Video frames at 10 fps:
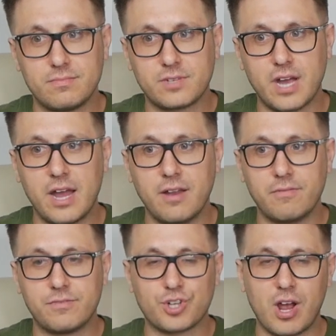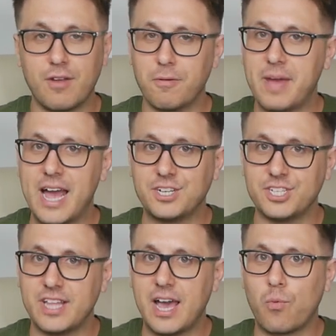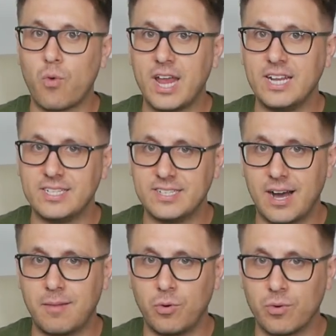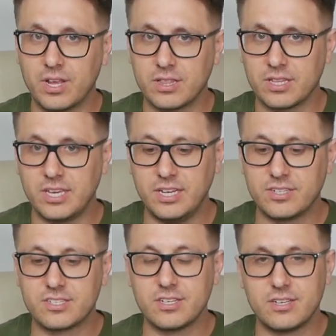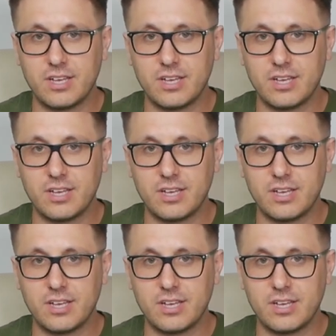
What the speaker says: kind of try to imagine that weight doubled at least,